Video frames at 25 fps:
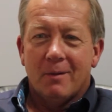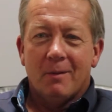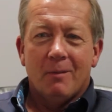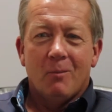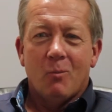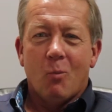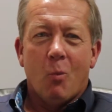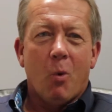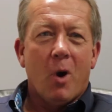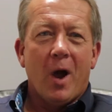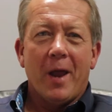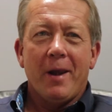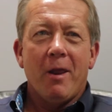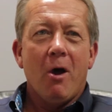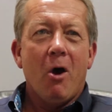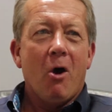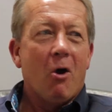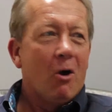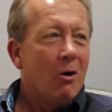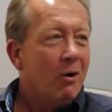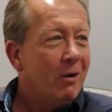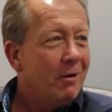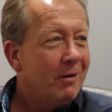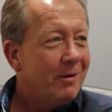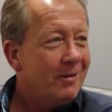why
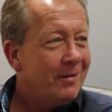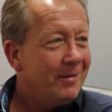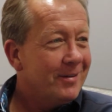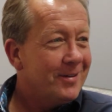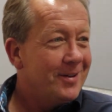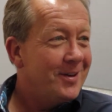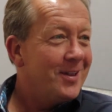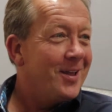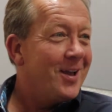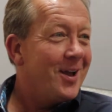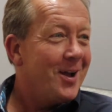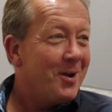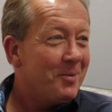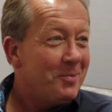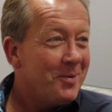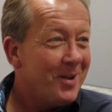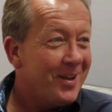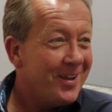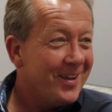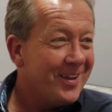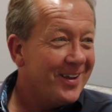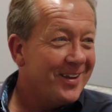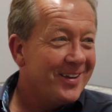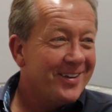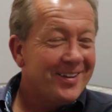not? You know what
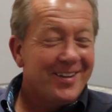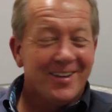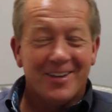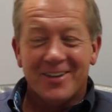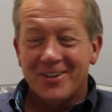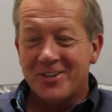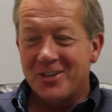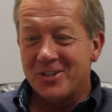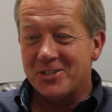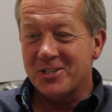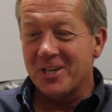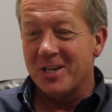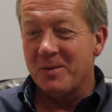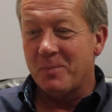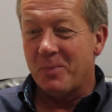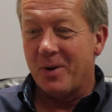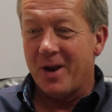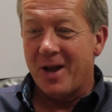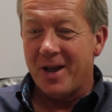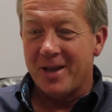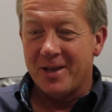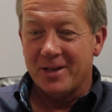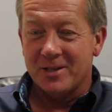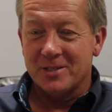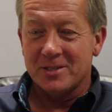I mean? You see
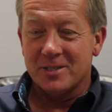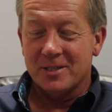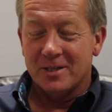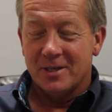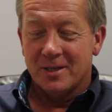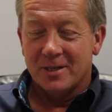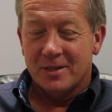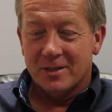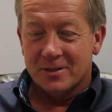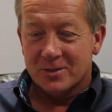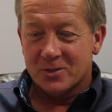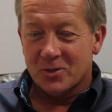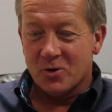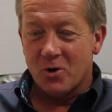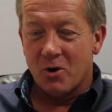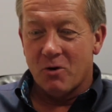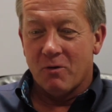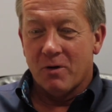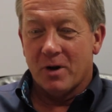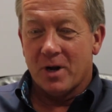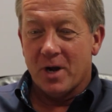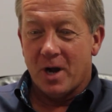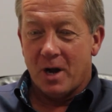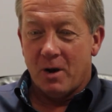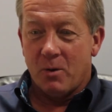players
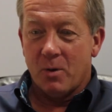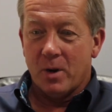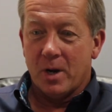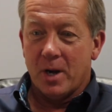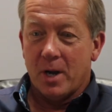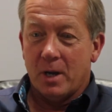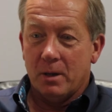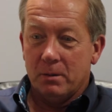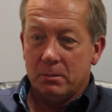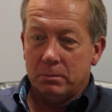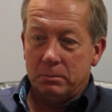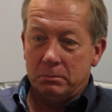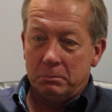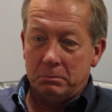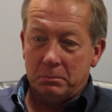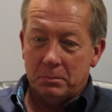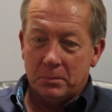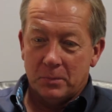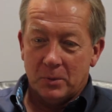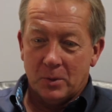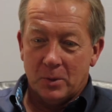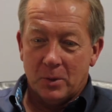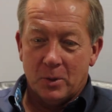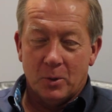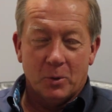score a goal and go,
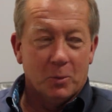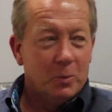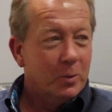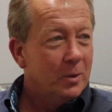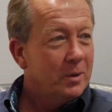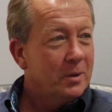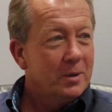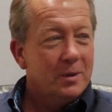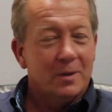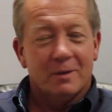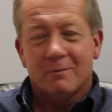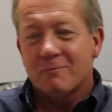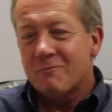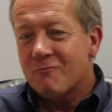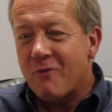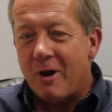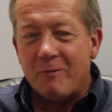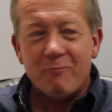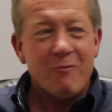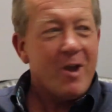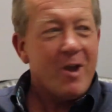oh, run